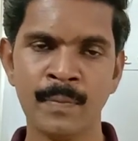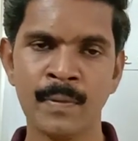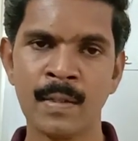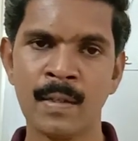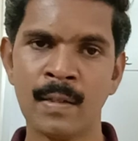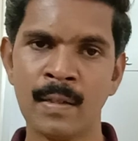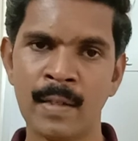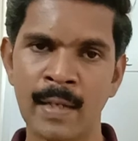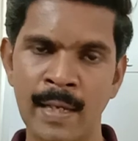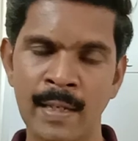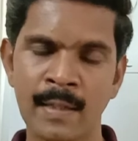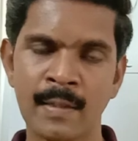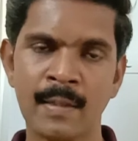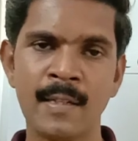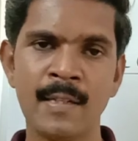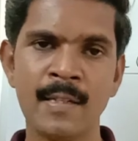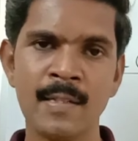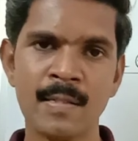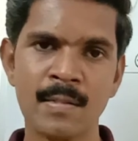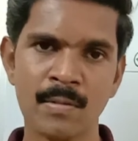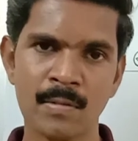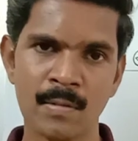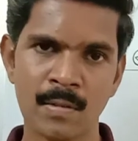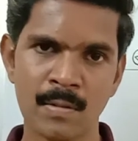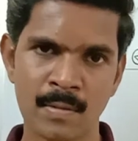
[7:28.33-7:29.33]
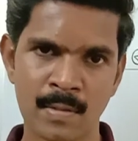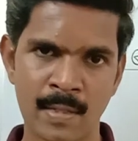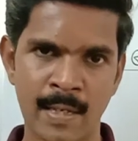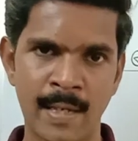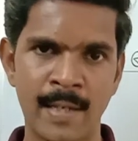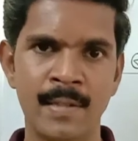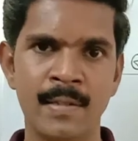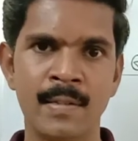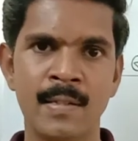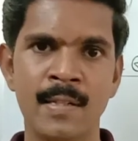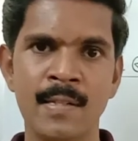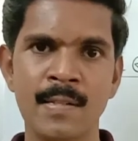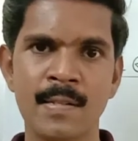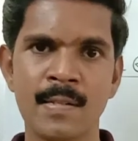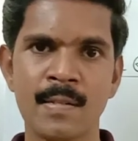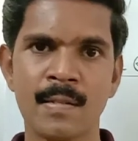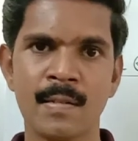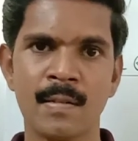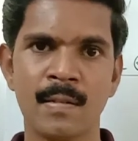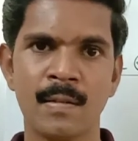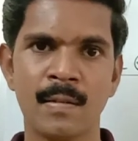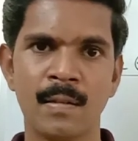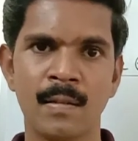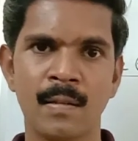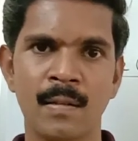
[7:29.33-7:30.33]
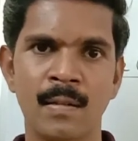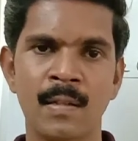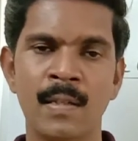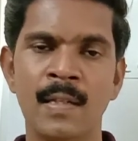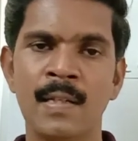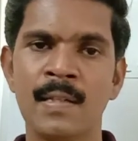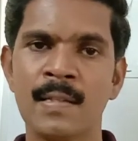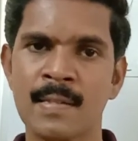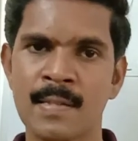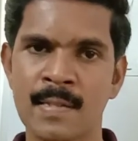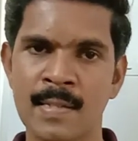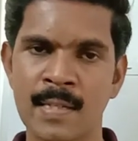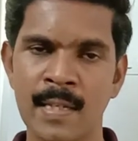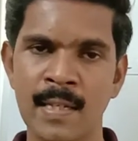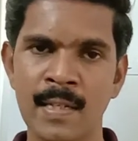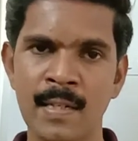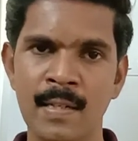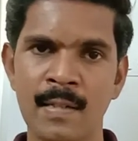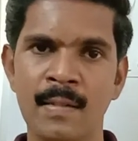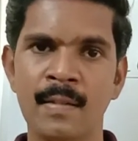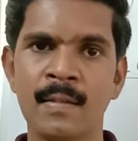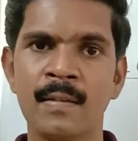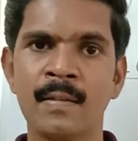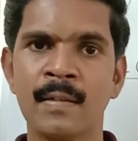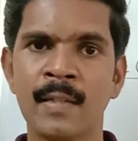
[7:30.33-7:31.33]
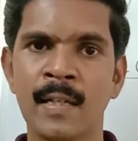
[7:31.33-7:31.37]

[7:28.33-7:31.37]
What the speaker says: like this scientist, said